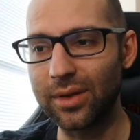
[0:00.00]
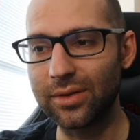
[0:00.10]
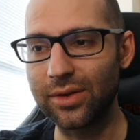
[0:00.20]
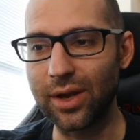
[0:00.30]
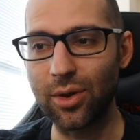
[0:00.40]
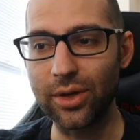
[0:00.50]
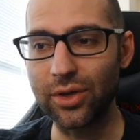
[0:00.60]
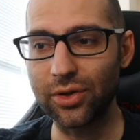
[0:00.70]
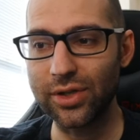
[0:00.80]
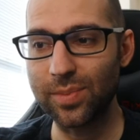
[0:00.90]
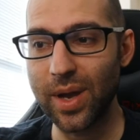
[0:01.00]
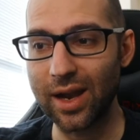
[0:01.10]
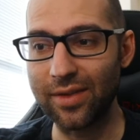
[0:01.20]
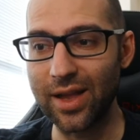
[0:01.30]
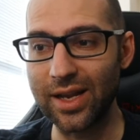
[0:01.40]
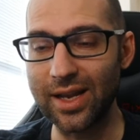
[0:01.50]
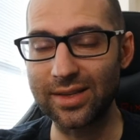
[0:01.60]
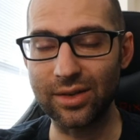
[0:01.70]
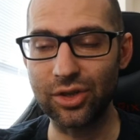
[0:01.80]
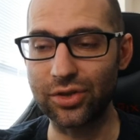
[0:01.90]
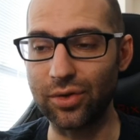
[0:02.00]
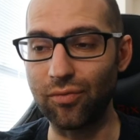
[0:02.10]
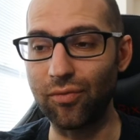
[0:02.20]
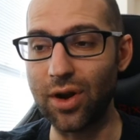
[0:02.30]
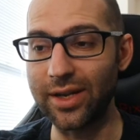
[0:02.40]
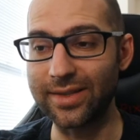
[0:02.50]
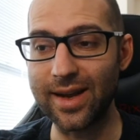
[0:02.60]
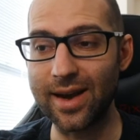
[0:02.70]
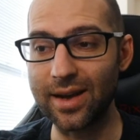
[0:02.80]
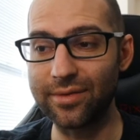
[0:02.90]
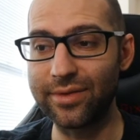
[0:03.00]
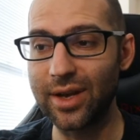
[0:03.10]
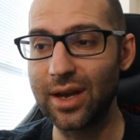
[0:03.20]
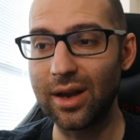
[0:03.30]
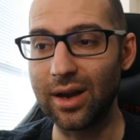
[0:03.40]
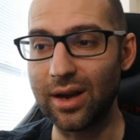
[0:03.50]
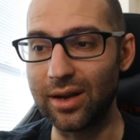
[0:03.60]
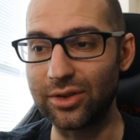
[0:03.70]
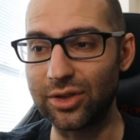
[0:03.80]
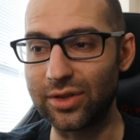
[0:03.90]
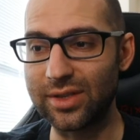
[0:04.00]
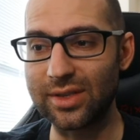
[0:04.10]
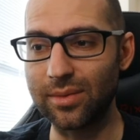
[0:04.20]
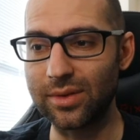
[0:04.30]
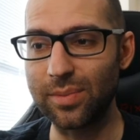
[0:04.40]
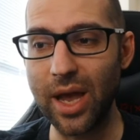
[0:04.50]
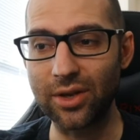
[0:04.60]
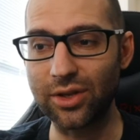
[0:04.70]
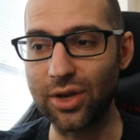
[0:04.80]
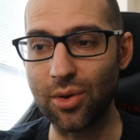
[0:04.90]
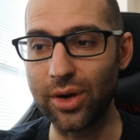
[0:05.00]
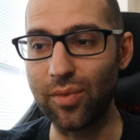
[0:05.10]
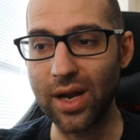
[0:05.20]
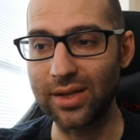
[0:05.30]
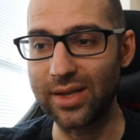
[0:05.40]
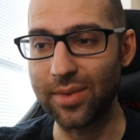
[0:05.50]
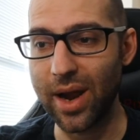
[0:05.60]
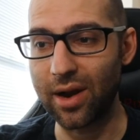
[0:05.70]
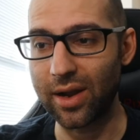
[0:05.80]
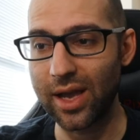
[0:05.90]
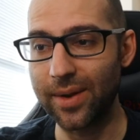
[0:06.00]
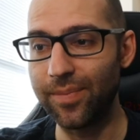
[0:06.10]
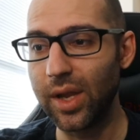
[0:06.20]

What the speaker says: So then Cody turns his back and then he hits just a running dive, just smashes Cody right into the barricade.